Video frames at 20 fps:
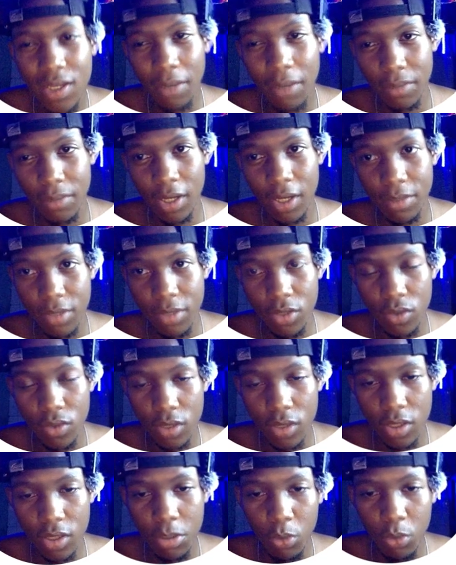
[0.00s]
sometimes
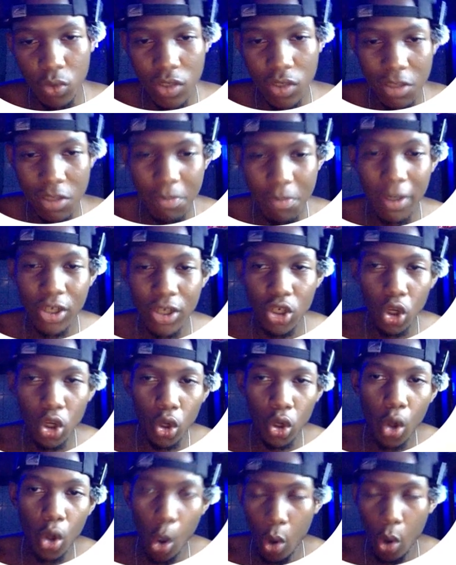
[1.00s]
uses emojis, but
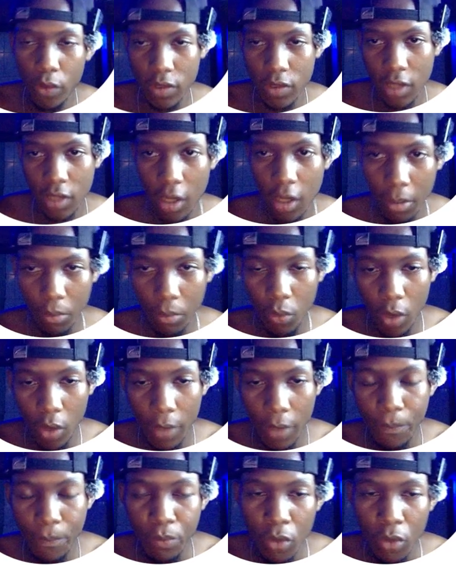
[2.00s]
not all the time,
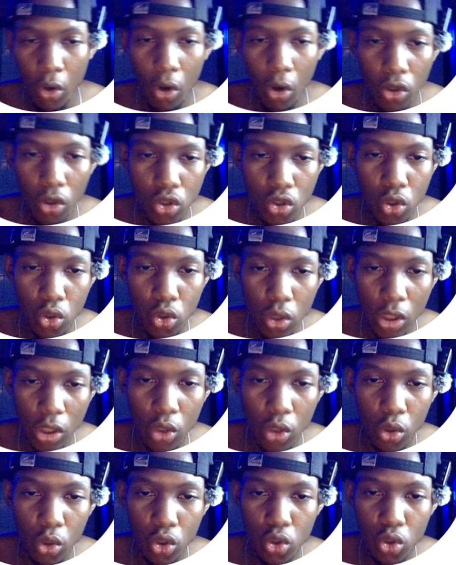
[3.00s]
right? Also, you
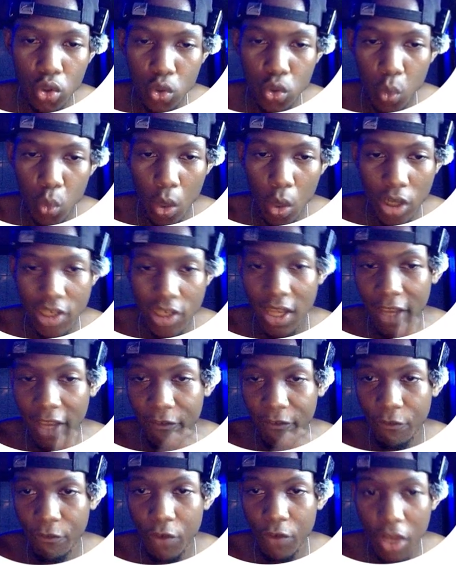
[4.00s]
cannot use words
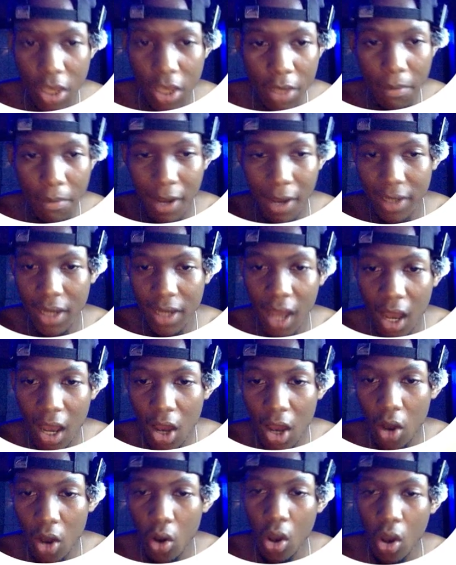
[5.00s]
like free buy
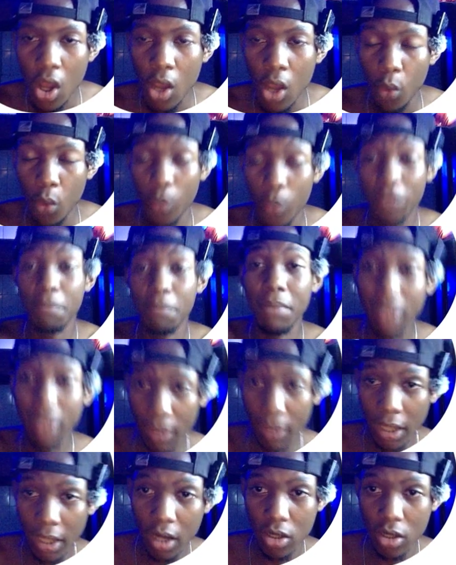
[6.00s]
now with
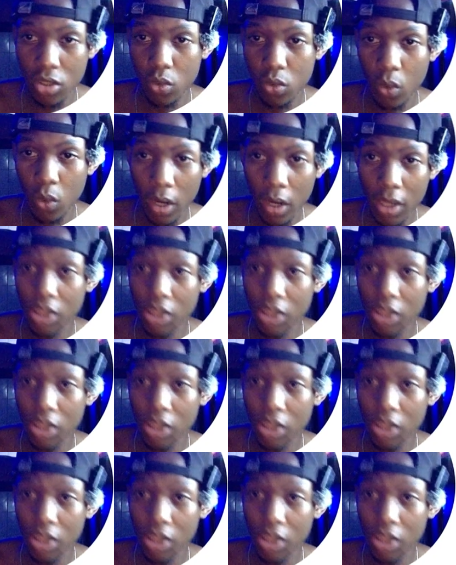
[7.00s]
big letters, right?